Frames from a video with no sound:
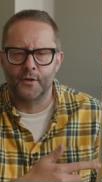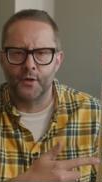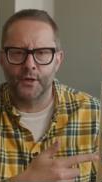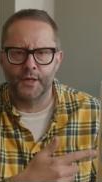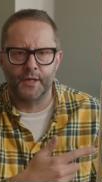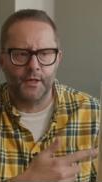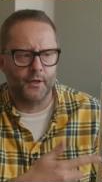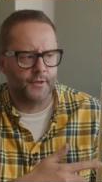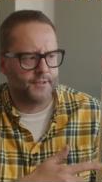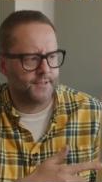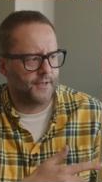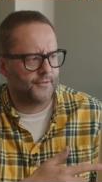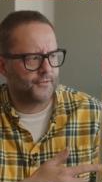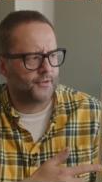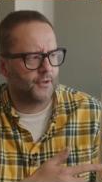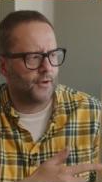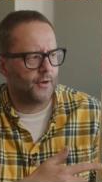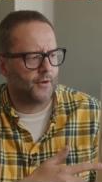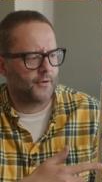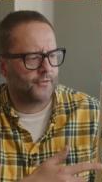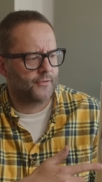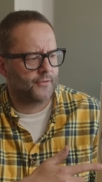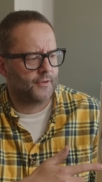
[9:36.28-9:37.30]
looking on
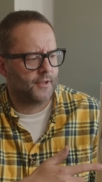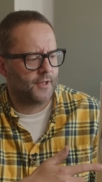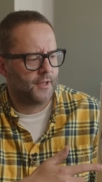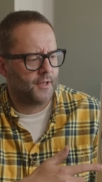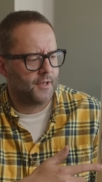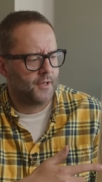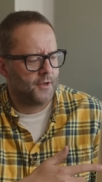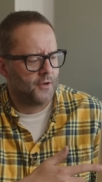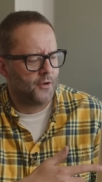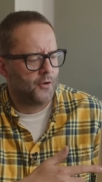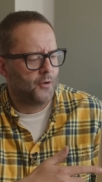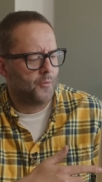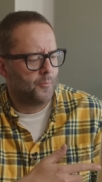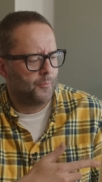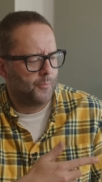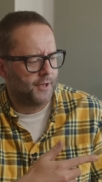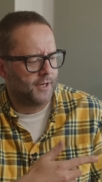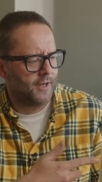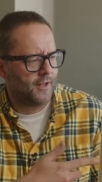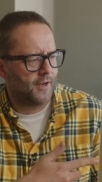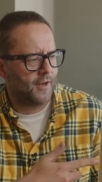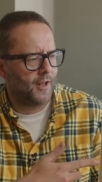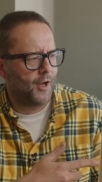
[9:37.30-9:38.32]
Discogs.
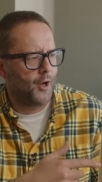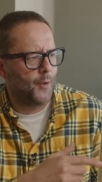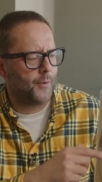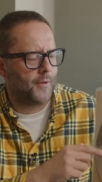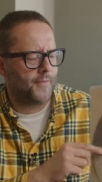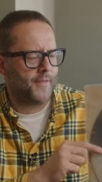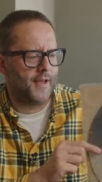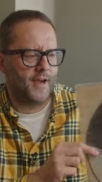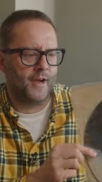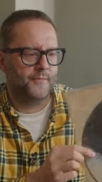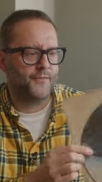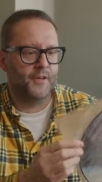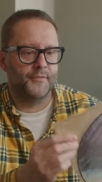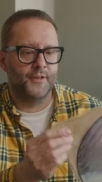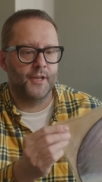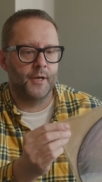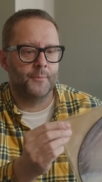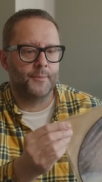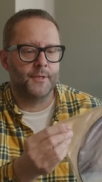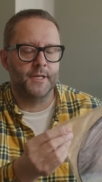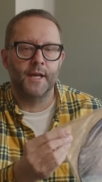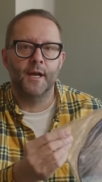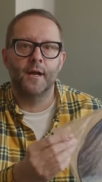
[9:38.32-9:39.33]
But I'll open that. I've not even
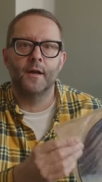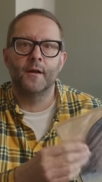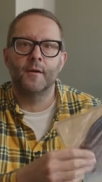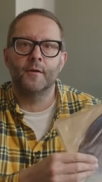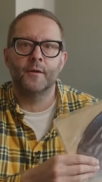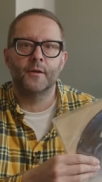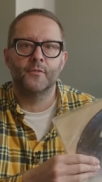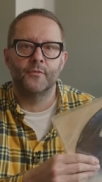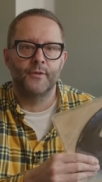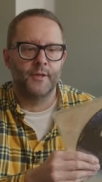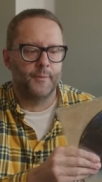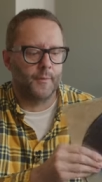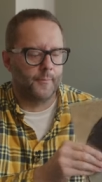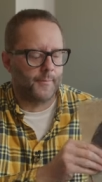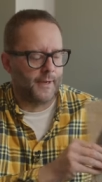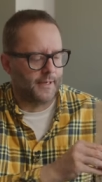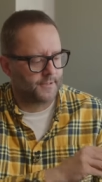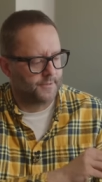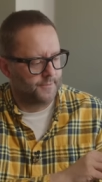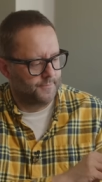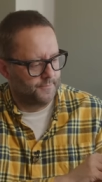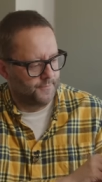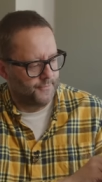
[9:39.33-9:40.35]
opened it yet, because I've only been
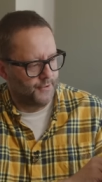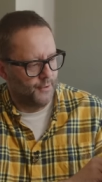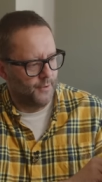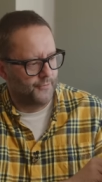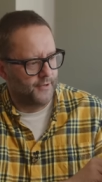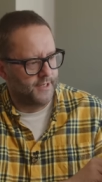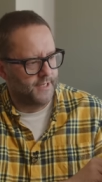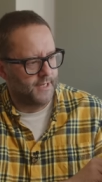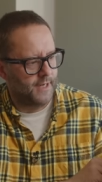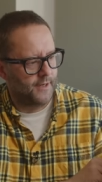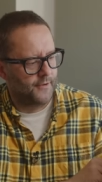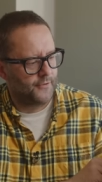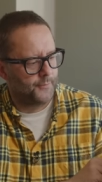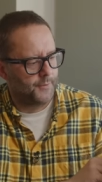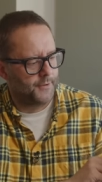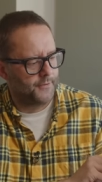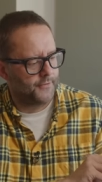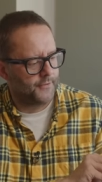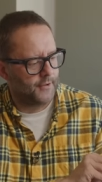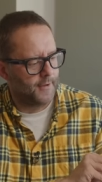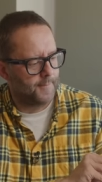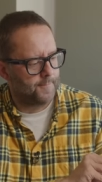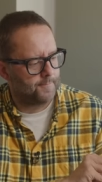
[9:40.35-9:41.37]
back 2 or 3 days.
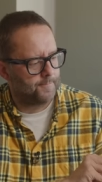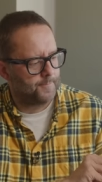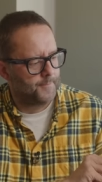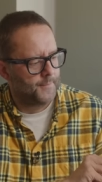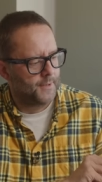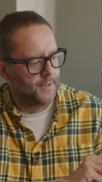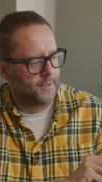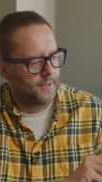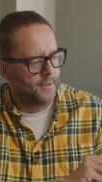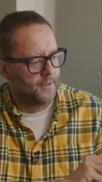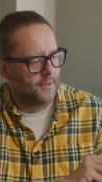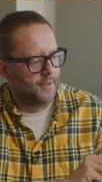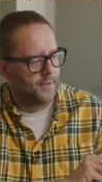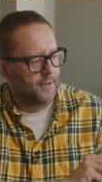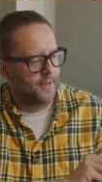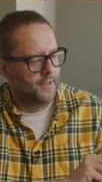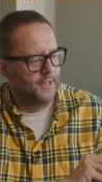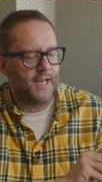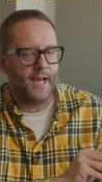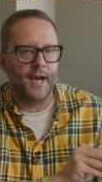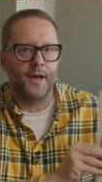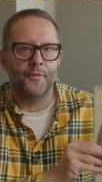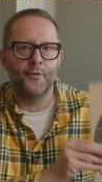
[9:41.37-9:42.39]
But
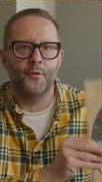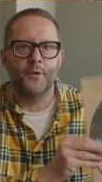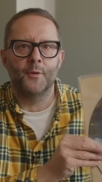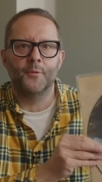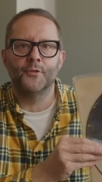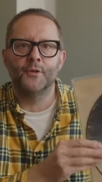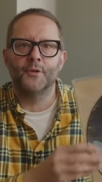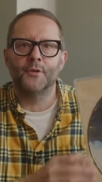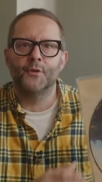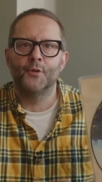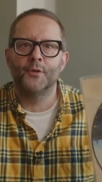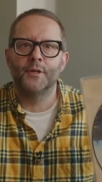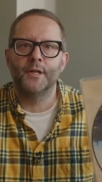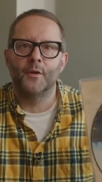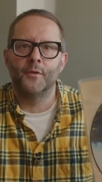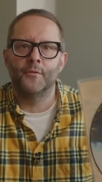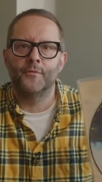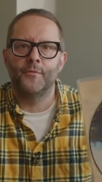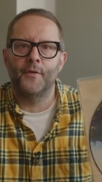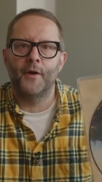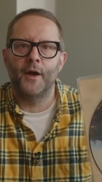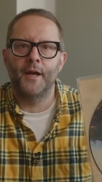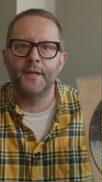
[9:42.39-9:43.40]
yeah, I thought that was a good little
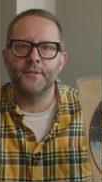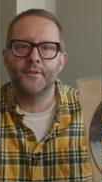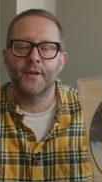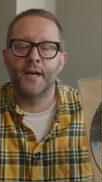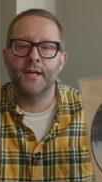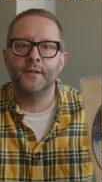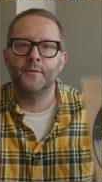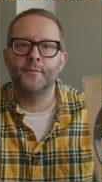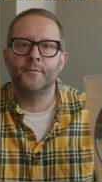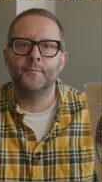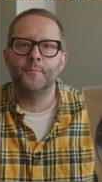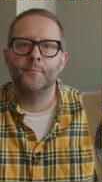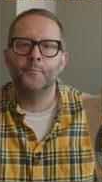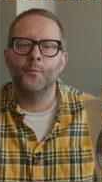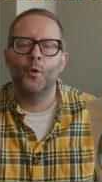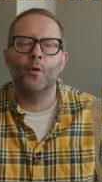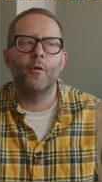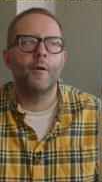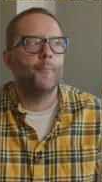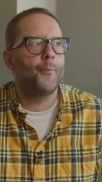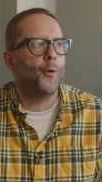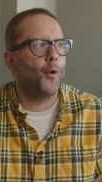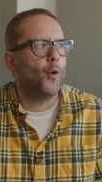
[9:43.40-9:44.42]
find. And
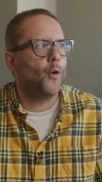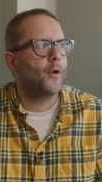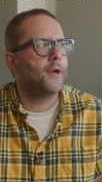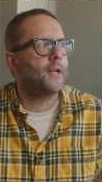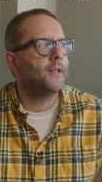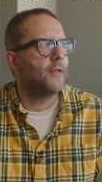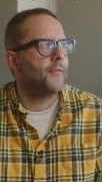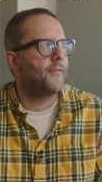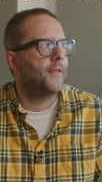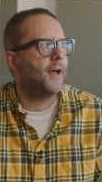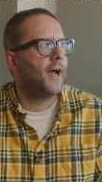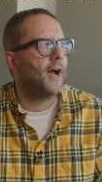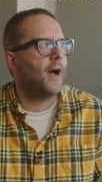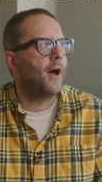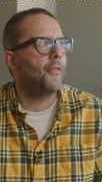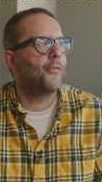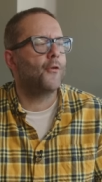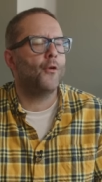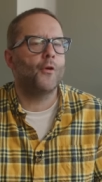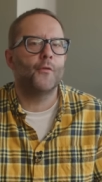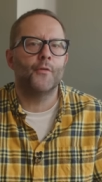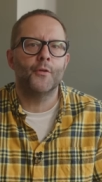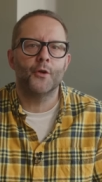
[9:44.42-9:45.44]
more importantly than that, I
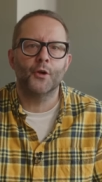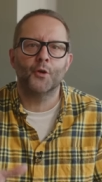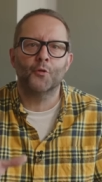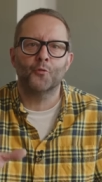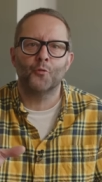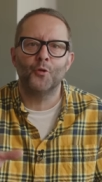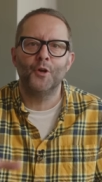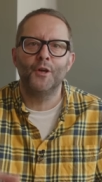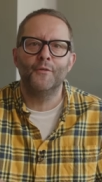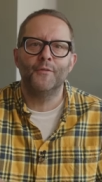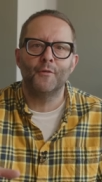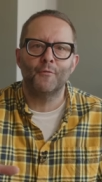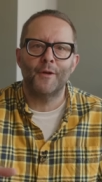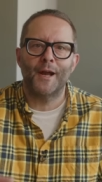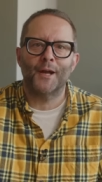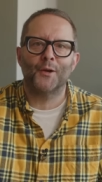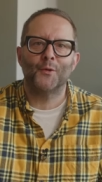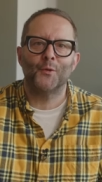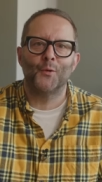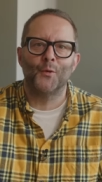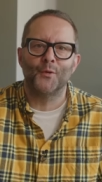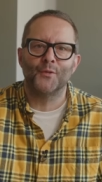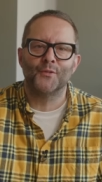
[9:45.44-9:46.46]
thought that Groovie
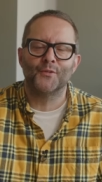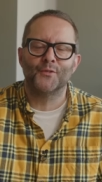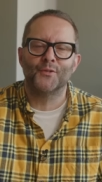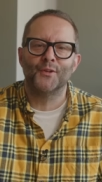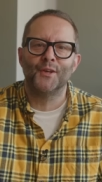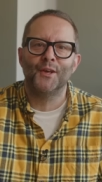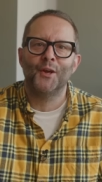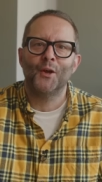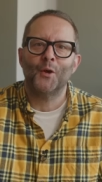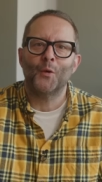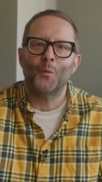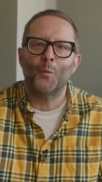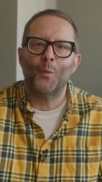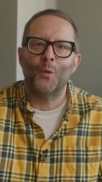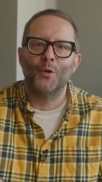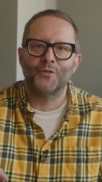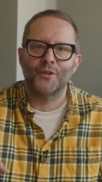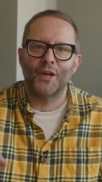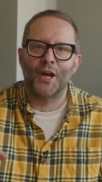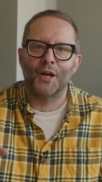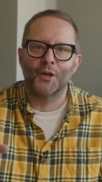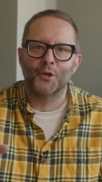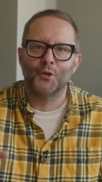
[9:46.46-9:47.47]
Records
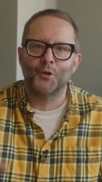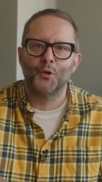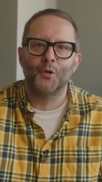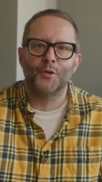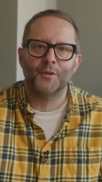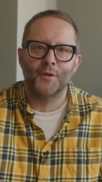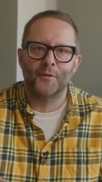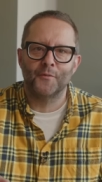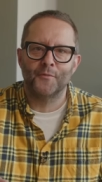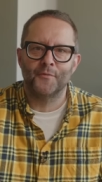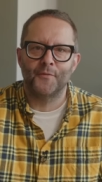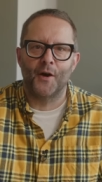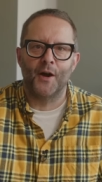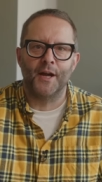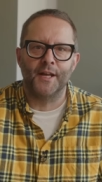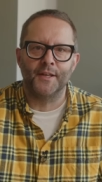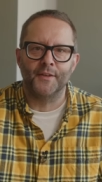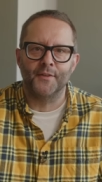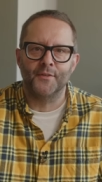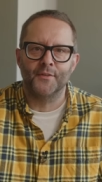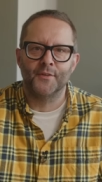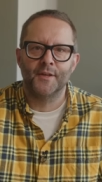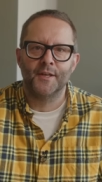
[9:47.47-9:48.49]
was a good
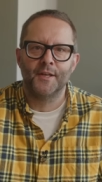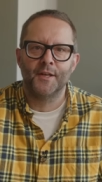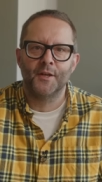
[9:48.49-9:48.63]
find,